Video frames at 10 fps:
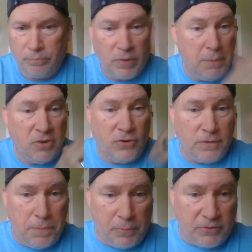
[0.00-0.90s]
images
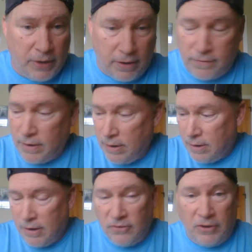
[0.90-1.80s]
in people's heads.
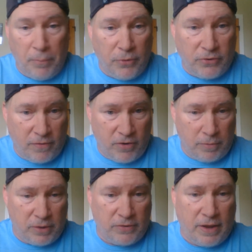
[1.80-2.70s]
Symbols are very
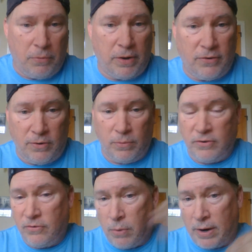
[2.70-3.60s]
much that way too,
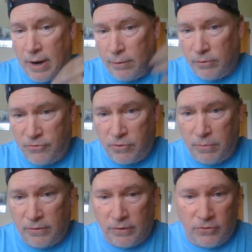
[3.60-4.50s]
which is why heraldry
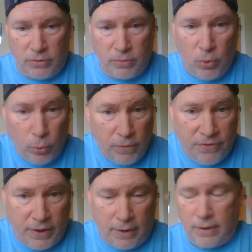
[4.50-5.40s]
was such a cool
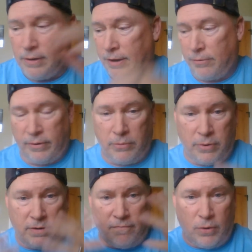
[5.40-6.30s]
thing. It literally
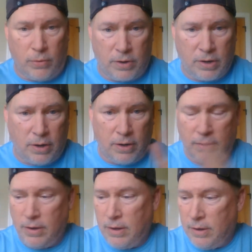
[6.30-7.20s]
would invoke,
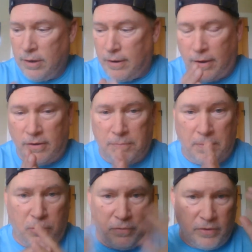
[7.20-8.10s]
it's
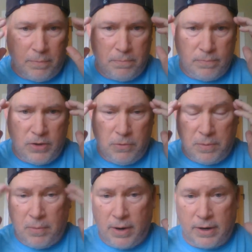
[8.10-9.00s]
been proven the
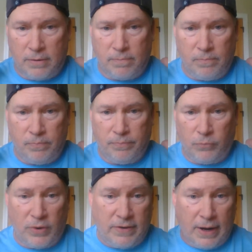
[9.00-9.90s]
human mind
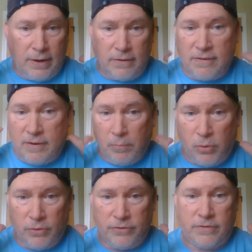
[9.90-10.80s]
retains
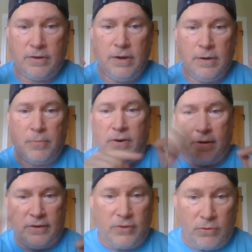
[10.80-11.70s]
symbols,
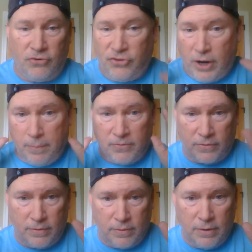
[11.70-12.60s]
particularly certain
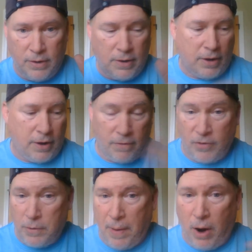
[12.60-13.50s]
shapes, are
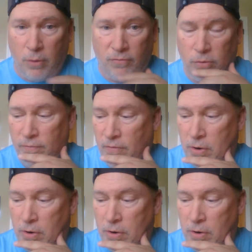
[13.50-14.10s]
very powerful